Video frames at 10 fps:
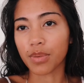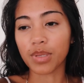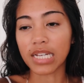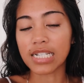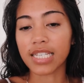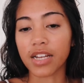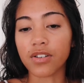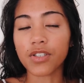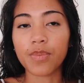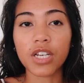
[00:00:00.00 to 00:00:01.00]
like plain
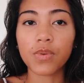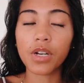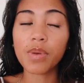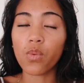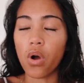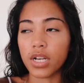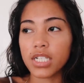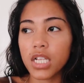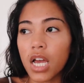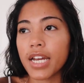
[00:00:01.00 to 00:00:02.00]
sandals, because we're gonna be
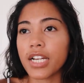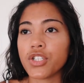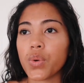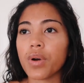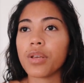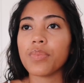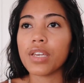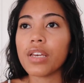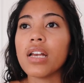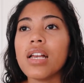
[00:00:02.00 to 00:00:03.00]
walking a lot and I don't want to
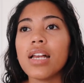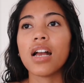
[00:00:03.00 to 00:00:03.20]
be